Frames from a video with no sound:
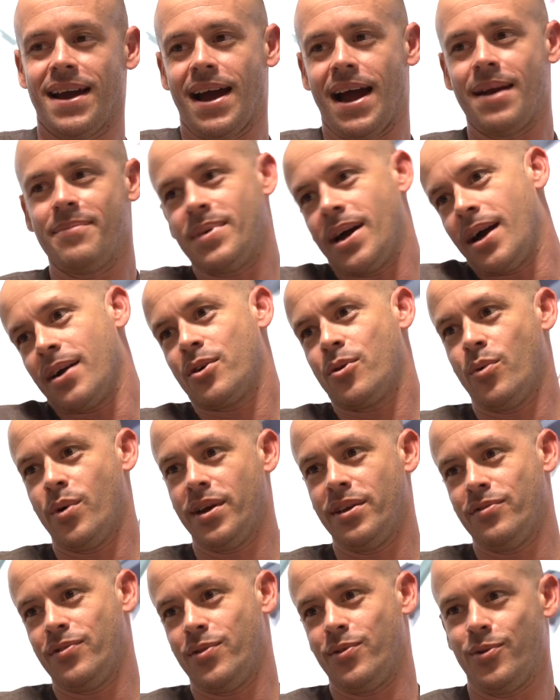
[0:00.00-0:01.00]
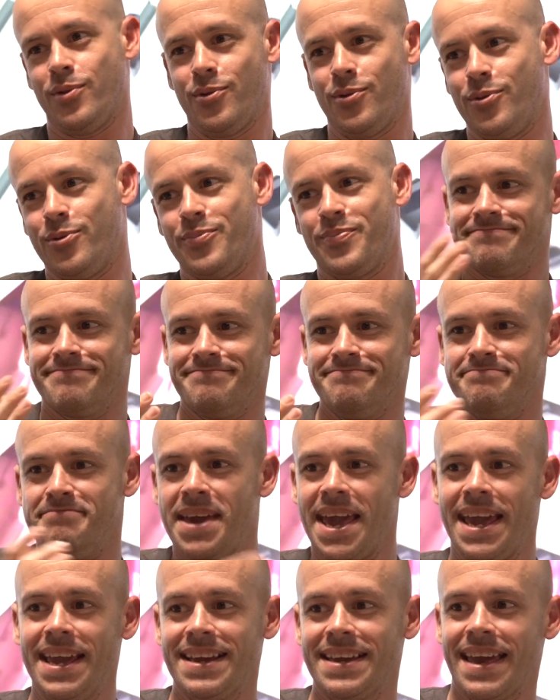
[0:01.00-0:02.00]
I'm not going to
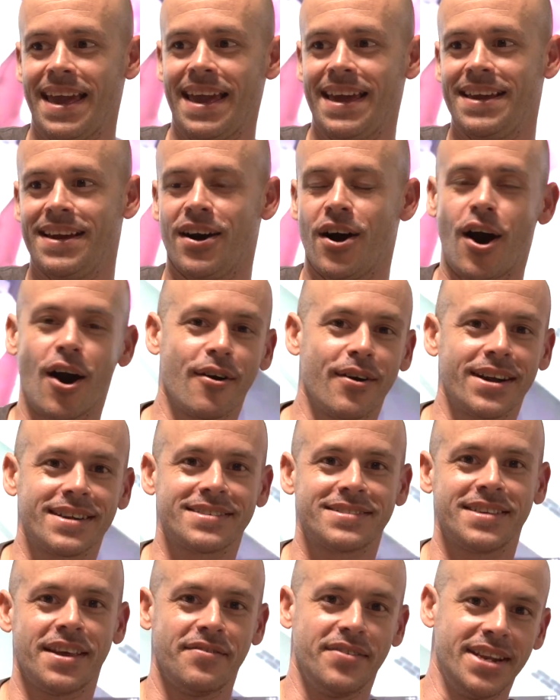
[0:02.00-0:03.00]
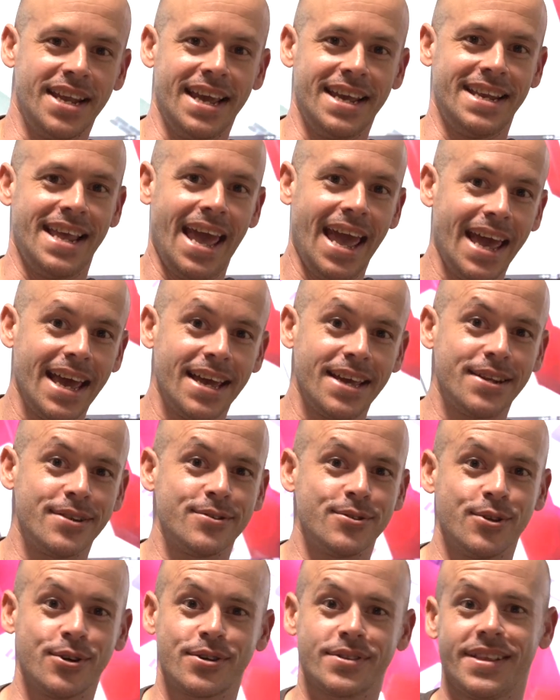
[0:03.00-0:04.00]
make a RX-78 head
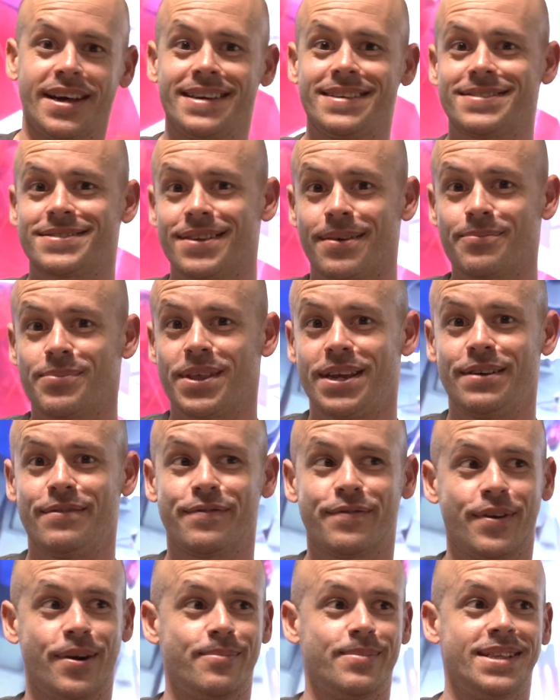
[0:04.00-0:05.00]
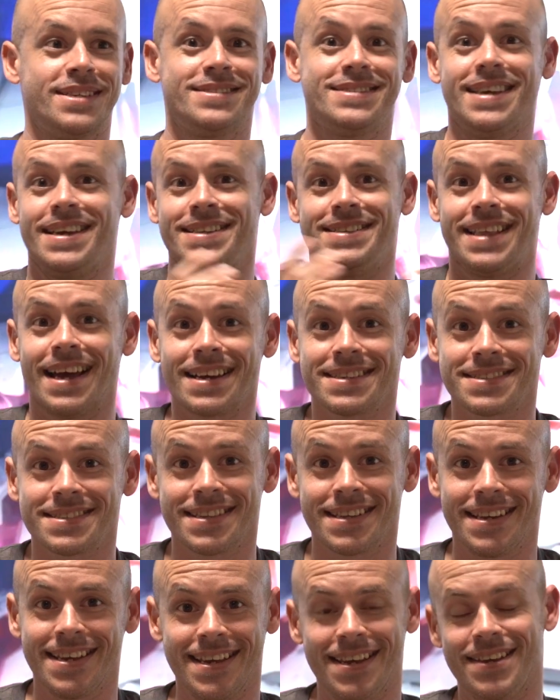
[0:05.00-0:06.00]
look like something from, let's say,
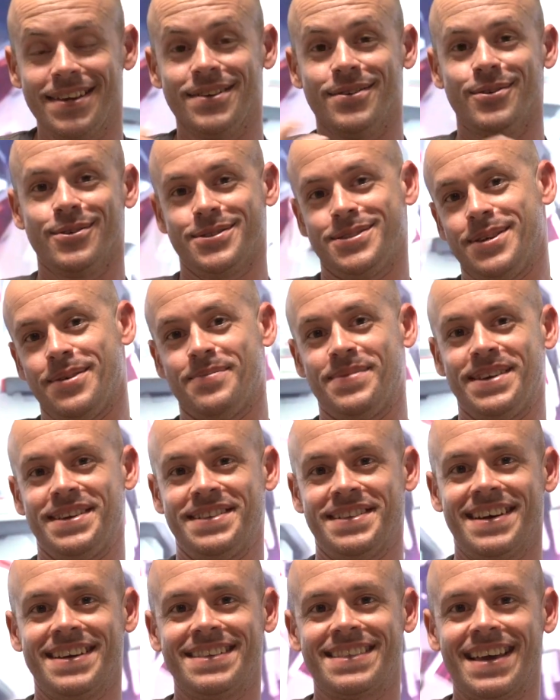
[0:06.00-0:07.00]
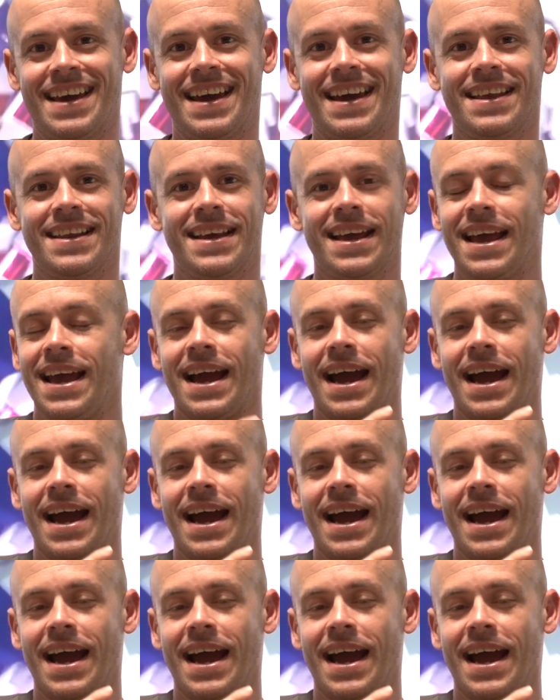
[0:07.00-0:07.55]
Destiny or something like that.